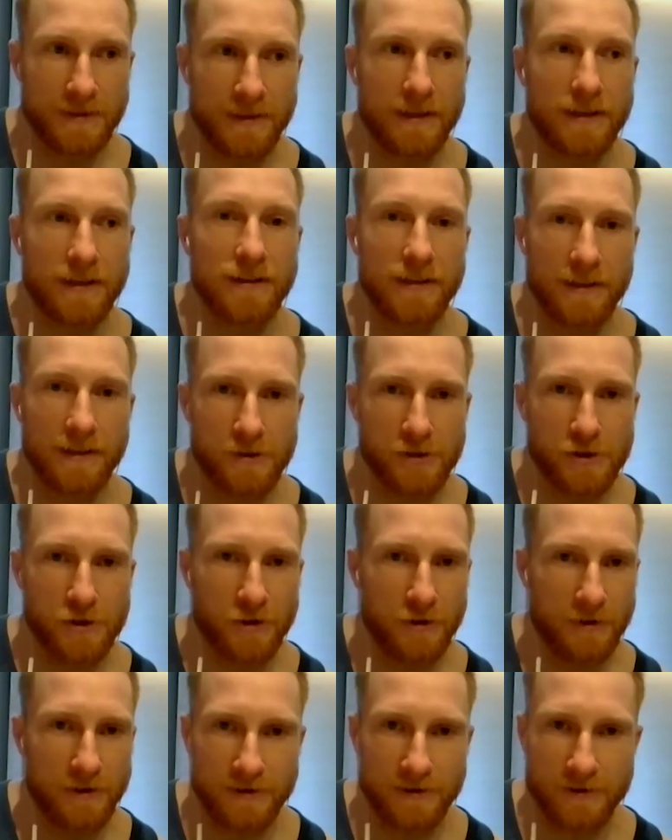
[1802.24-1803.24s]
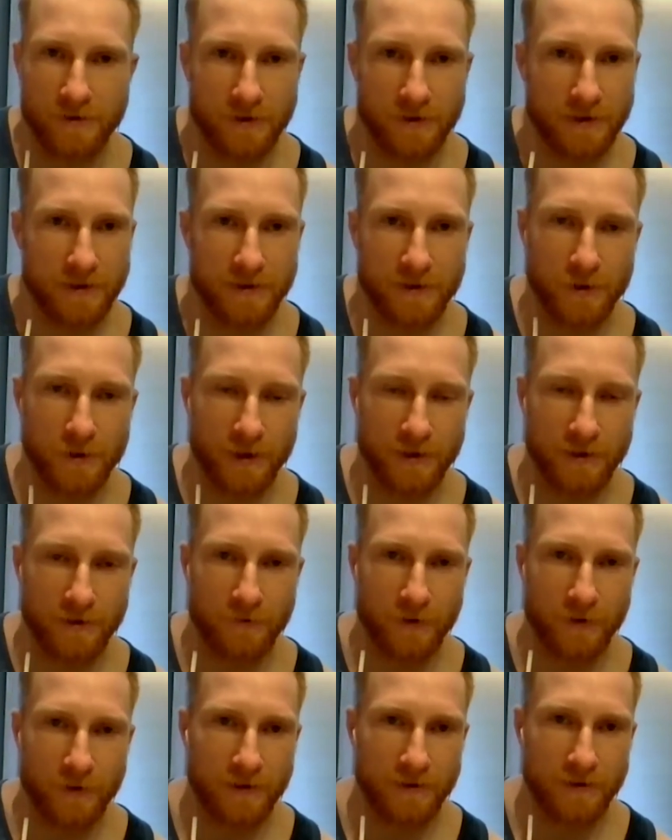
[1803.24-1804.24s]
second attitude is not a
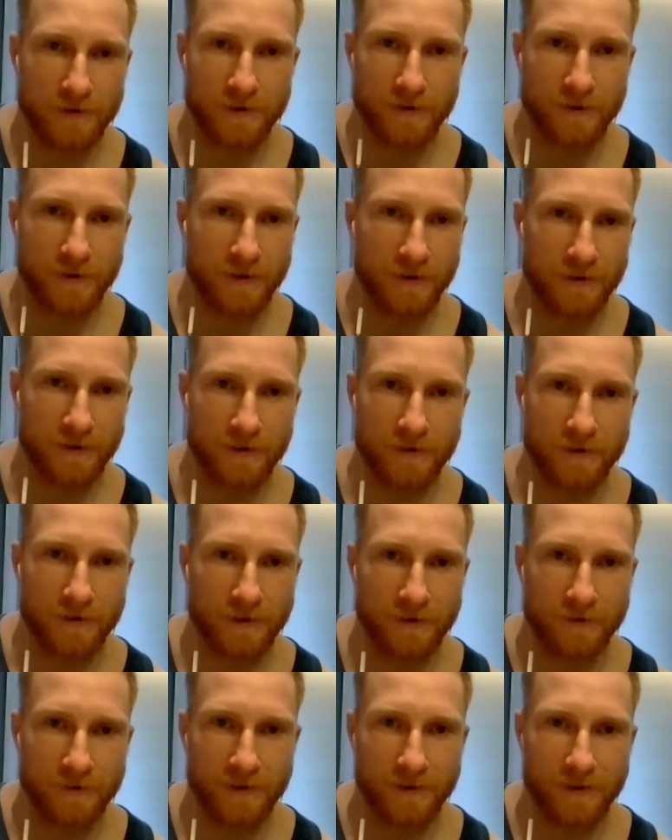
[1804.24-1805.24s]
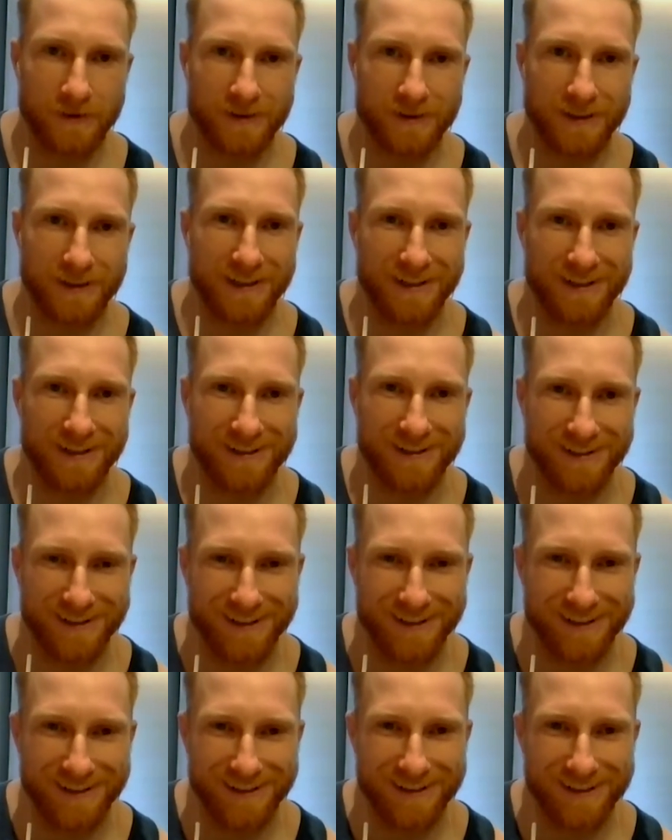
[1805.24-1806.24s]
constructive one, so I don't go in like
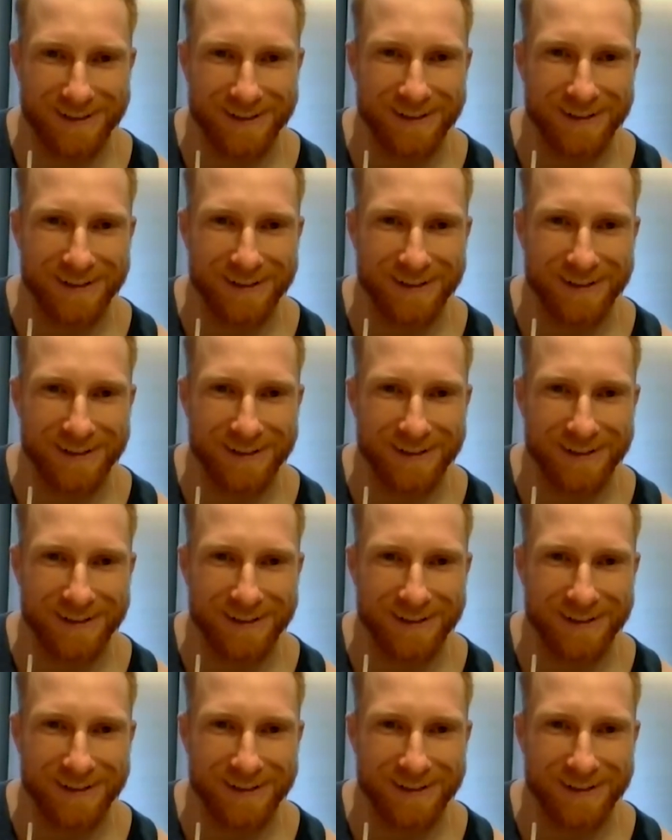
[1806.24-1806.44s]
that.